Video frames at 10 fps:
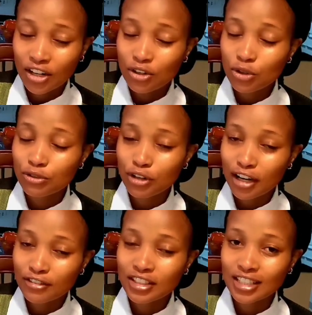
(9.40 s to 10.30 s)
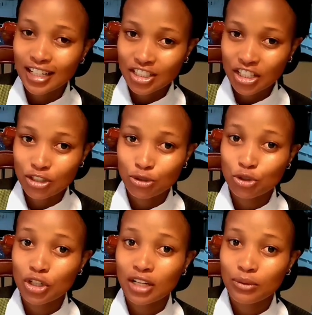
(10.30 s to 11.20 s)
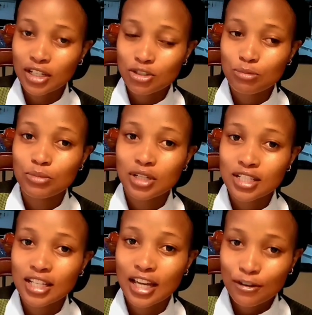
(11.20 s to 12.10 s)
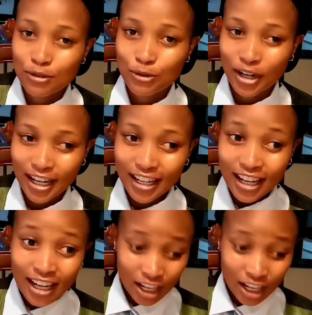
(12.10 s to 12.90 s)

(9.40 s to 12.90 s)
I don't know if how these lecturers usually want to meet everyone